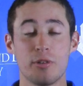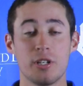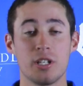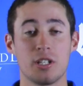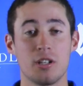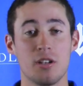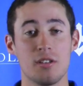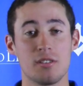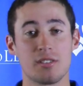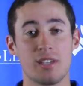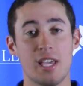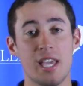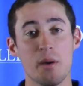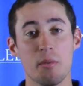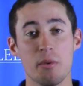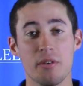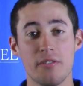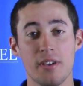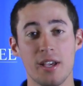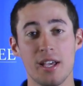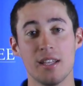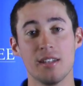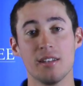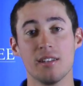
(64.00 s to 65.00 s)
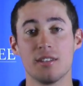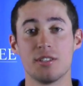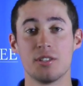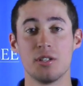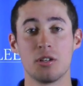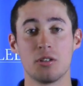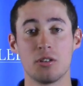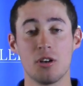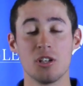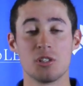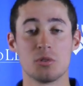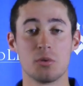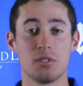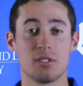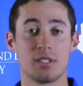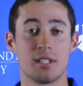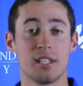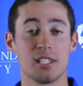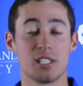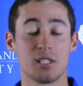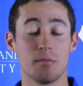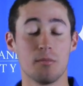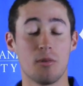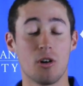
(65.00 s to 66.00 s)
pretty close game. We've had two close ones
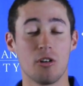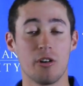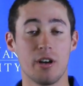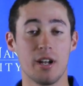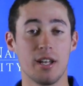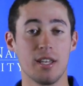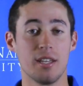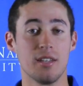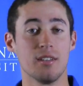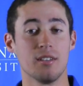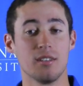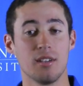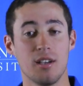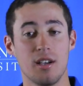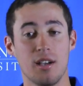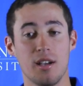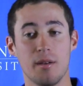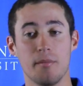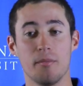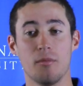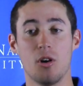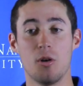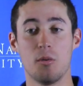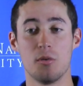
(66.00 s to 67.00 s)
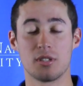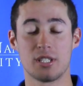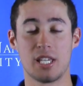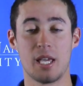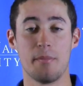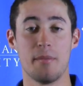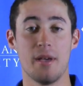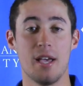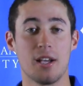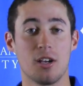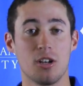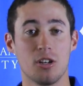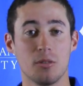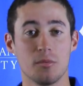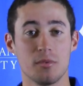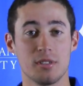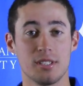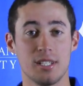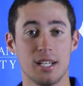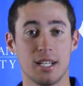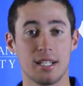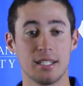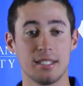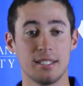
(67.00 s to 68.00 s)
against them already. Almost came back on the
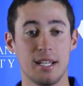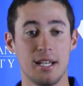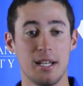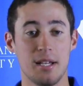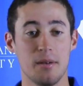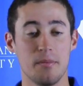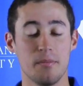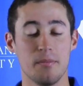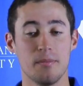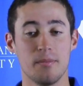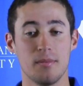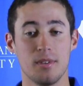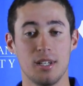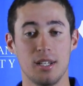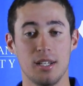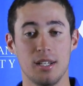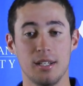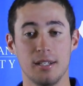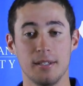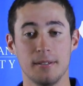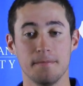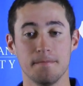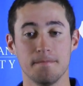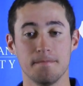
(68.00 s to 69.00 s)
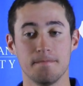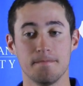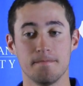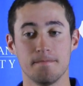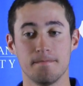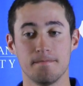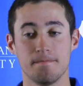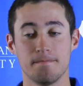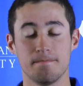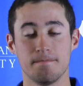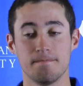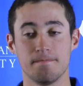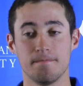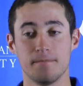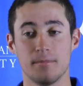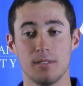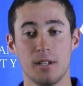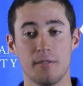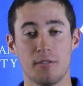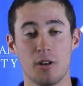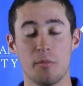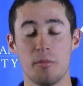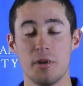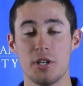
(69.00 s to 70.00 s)
second time.
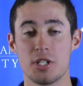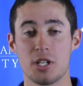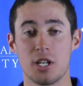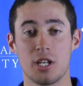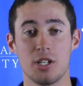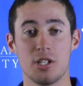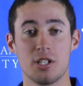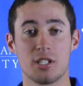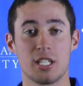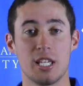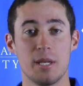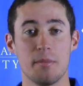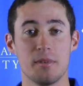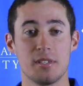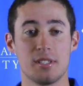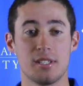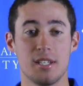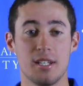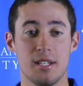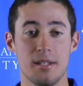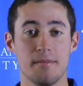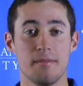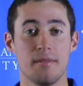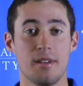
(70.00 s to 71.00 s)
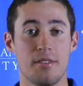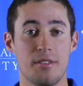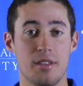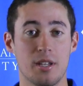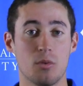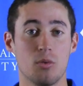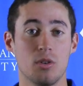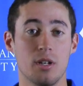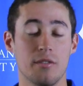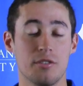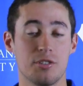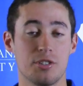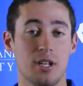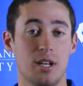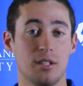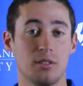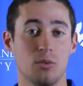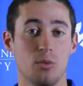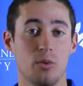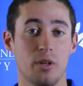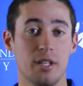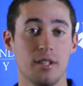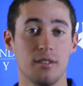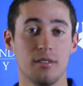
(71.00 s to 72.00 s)
If our pitching can just keep us in it, I think we'll have a shot
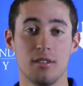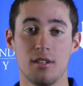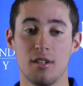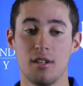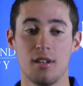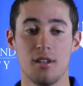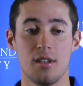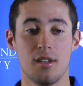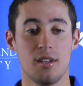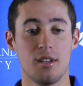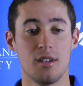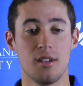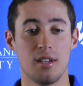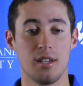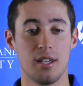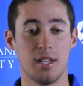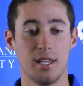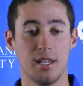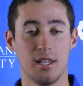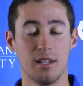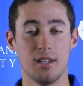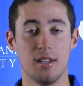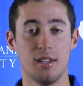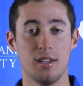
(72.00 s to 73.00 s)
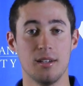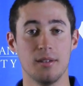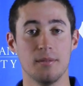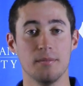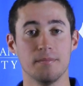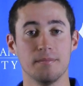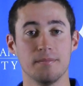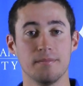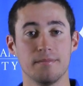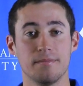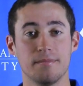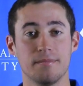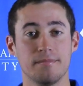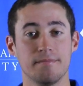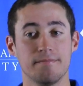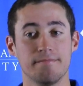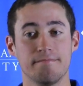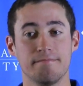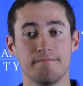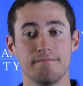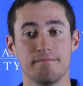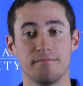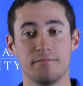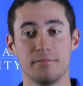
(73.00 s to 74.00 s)
to win. And, you
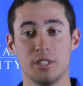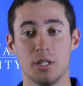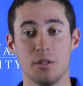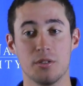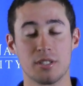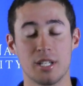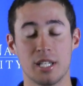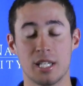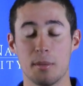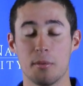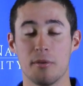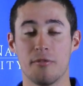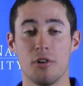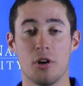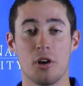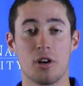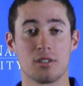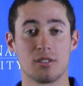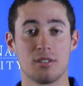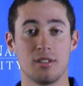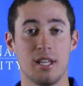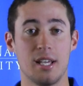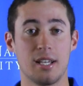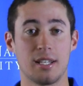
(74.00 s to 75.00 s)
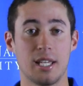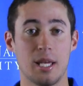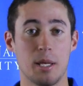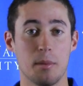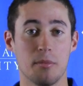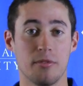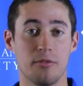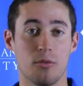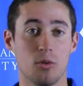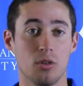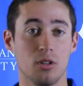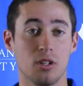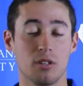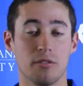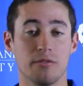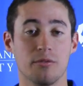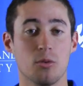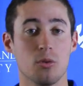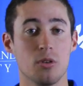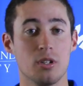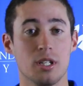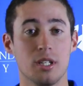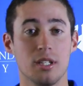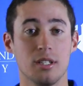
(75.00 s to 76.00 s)
know, just gotta keep a focus on that game before looking
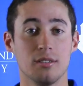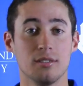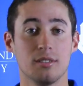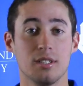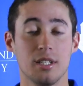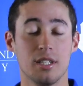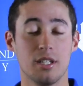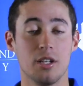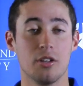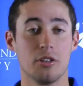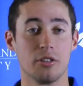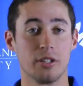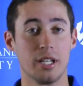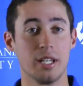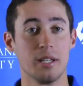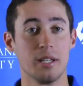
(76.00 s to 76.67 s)
forward to any other